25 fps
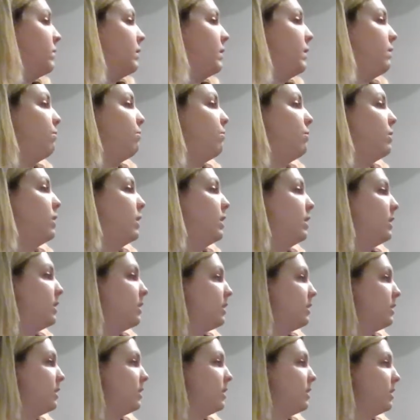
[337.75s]
If
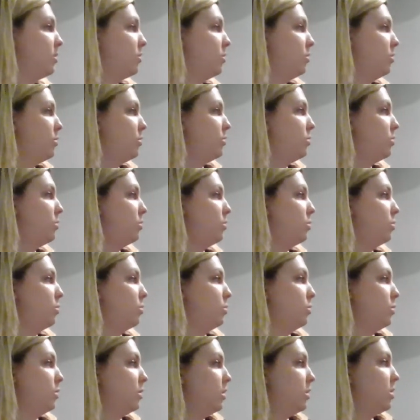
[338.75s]
not, I need you
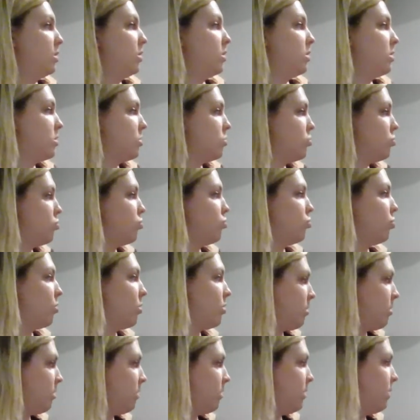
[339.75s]
to
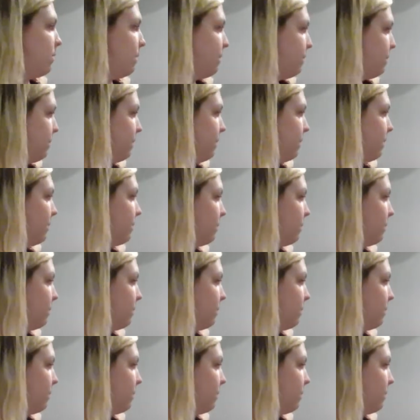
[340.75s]
draw them.